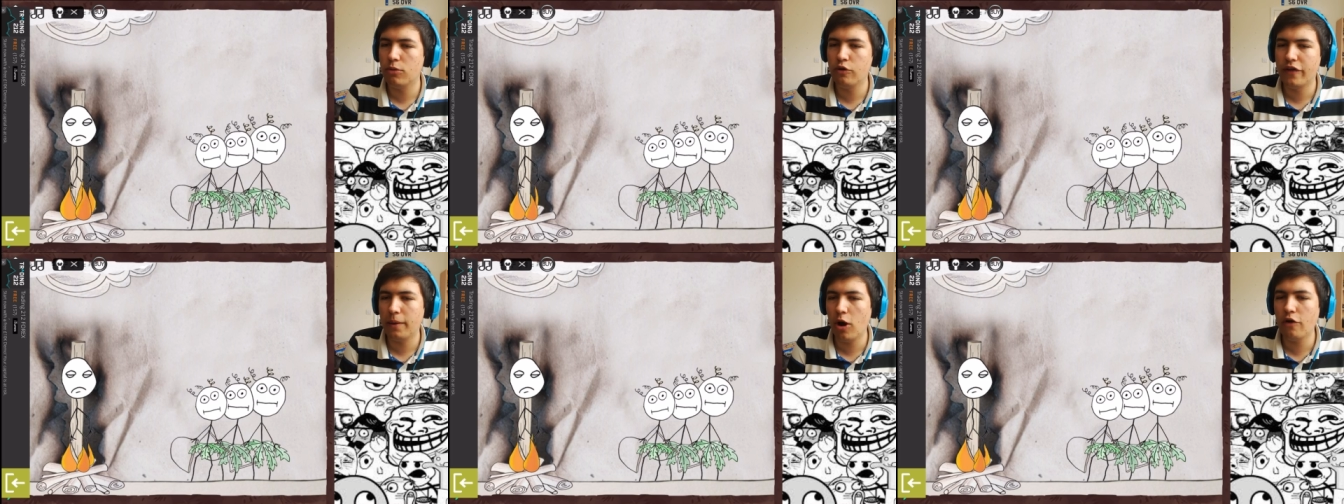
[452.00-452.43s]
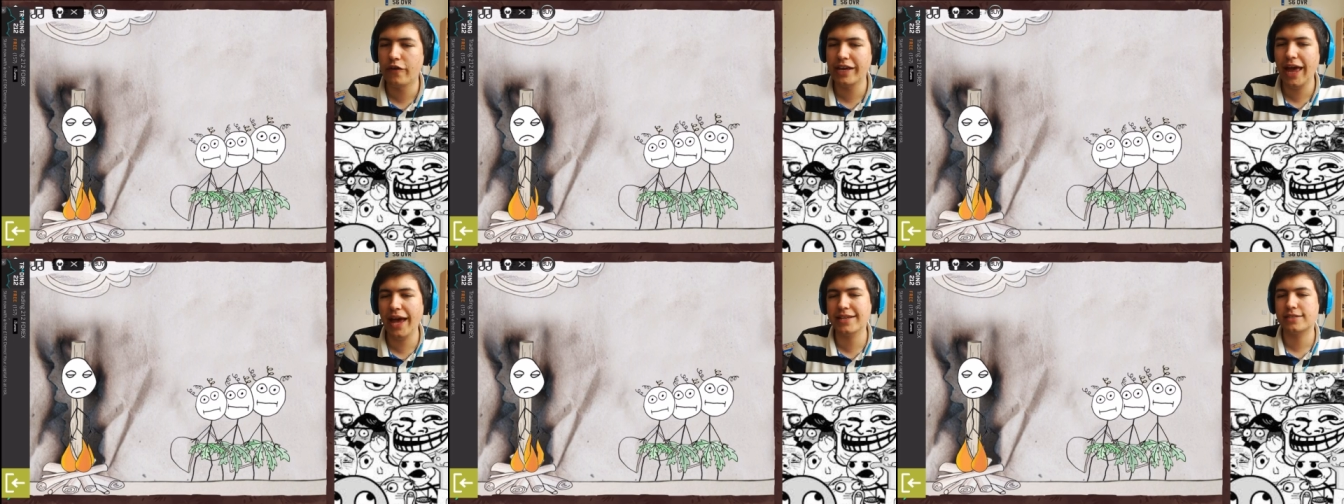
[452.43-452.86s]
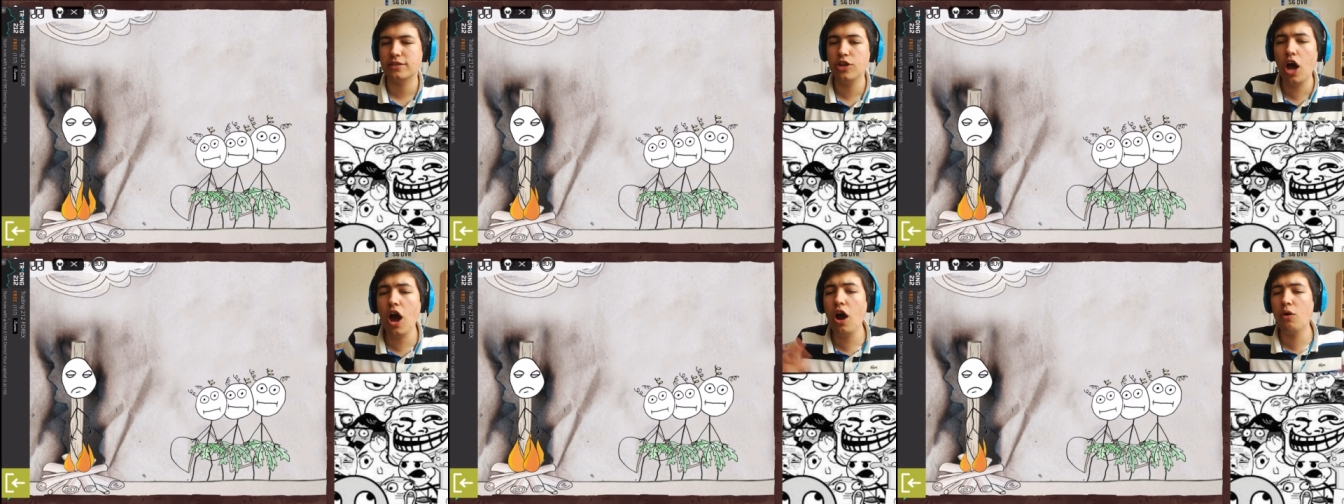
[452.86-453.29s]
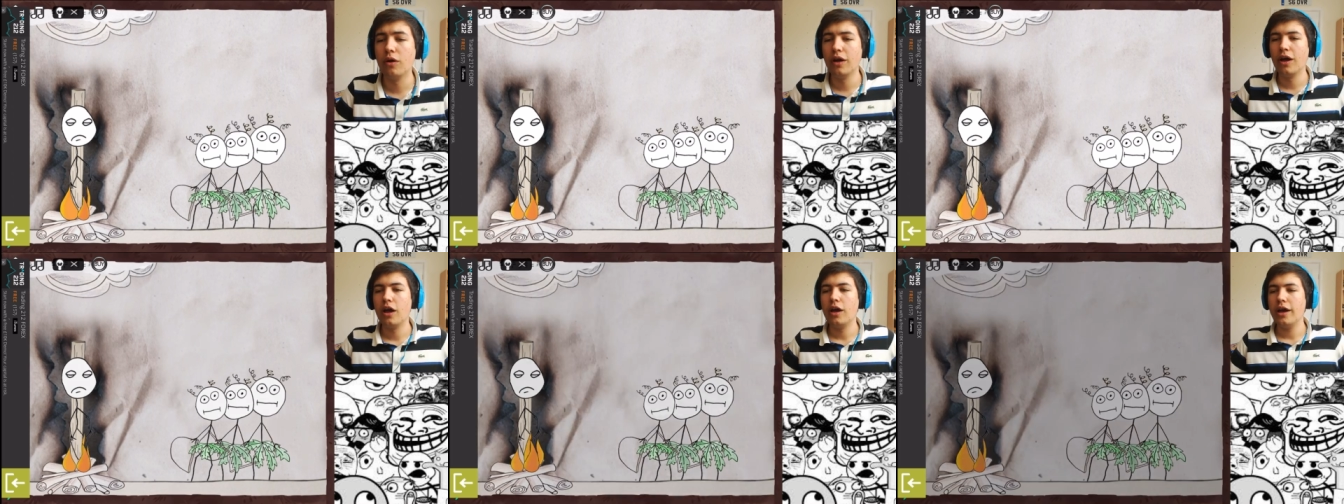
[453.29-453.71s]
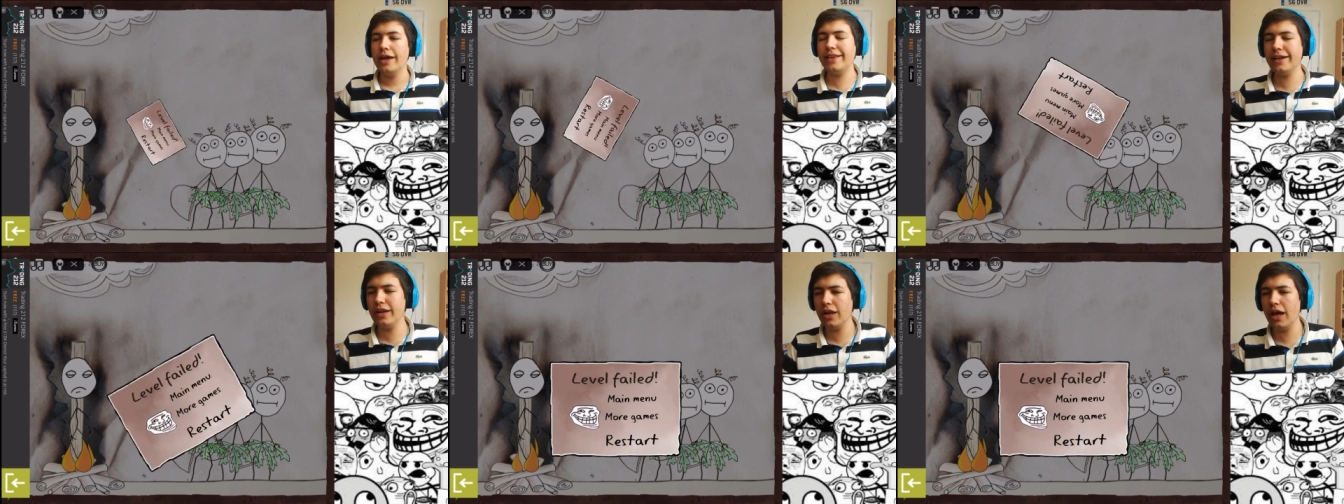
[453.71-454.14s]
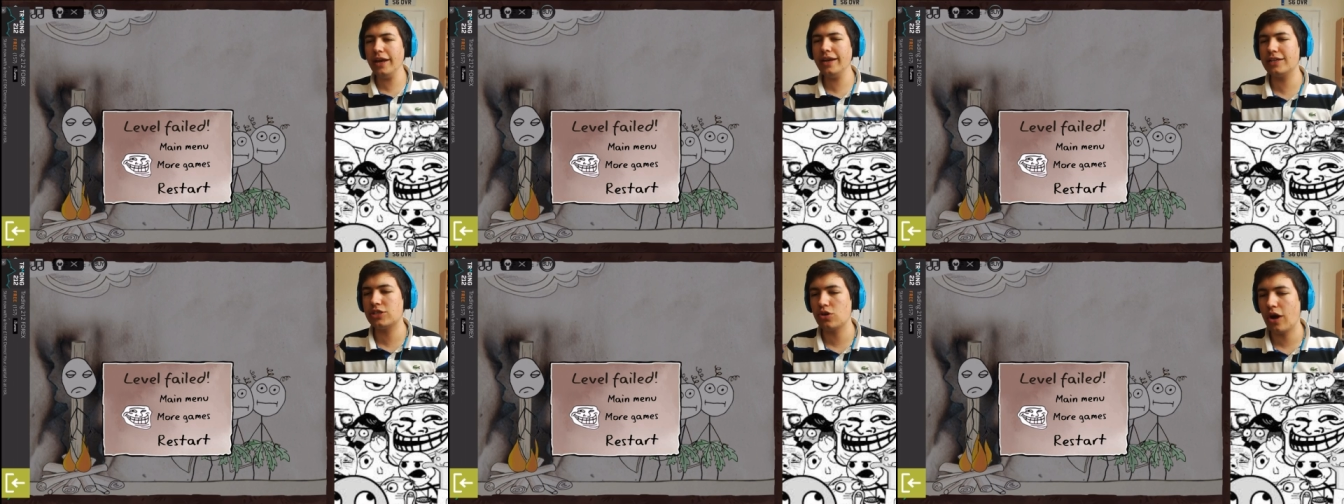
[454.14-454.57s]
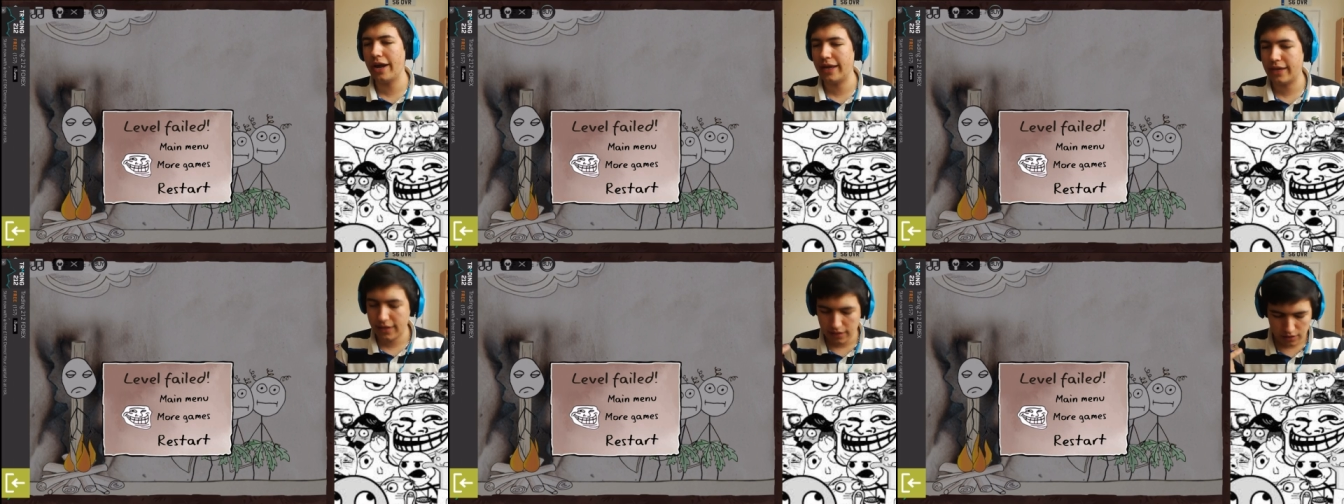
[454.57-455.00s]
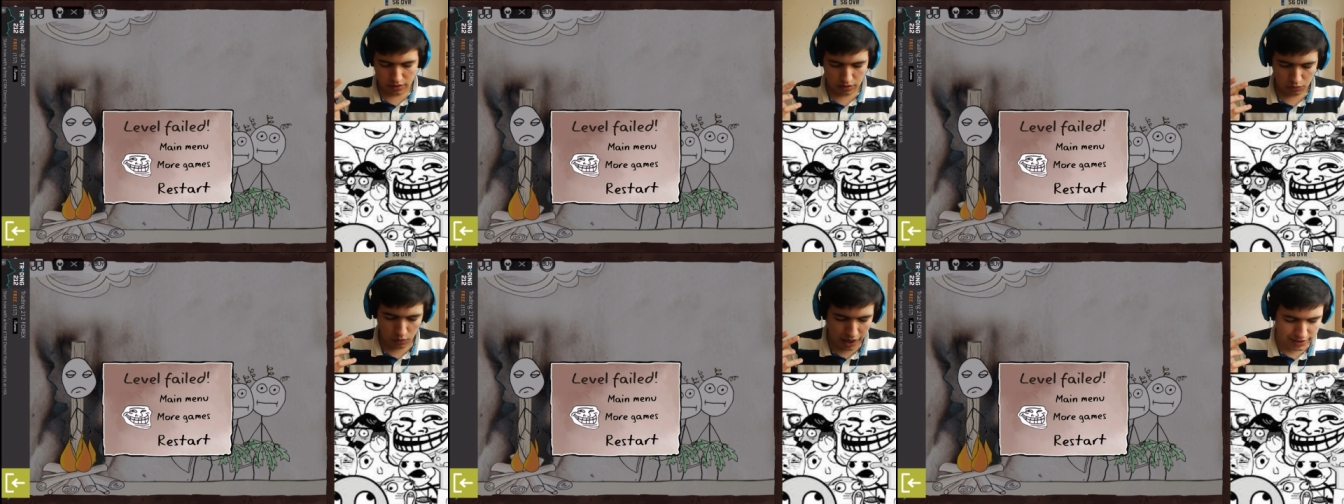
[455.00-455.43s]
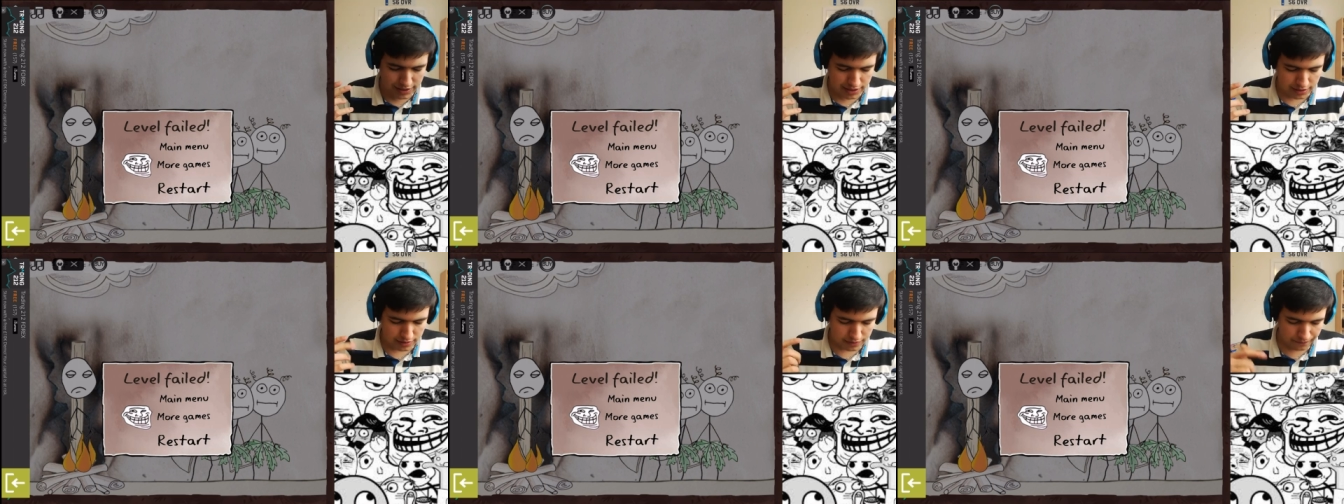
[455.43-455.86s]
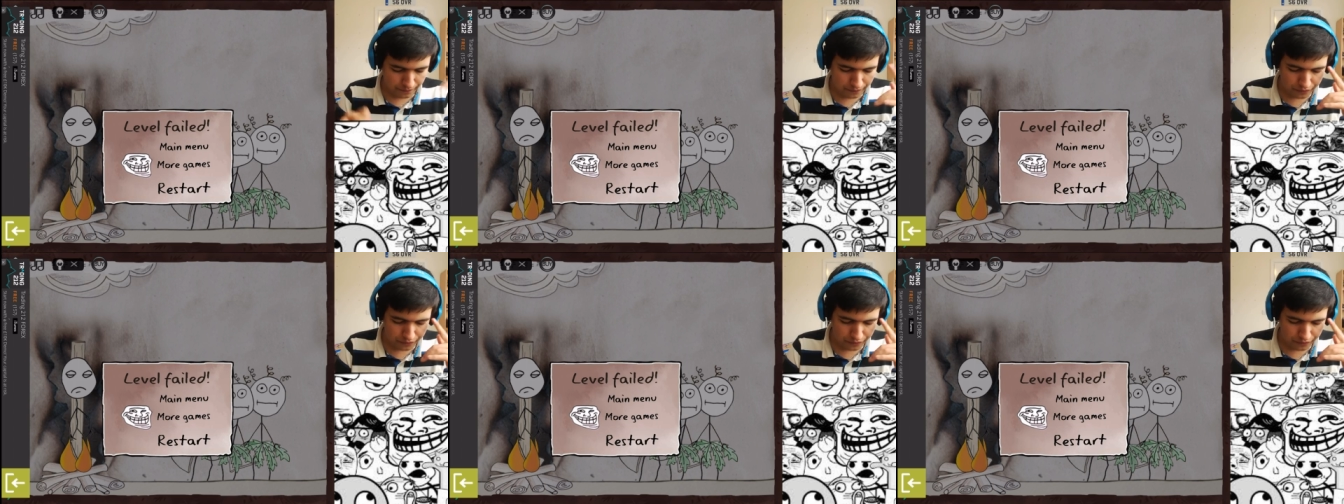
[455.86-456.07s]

can move him over. Yes! No! It did a lightning strike! What?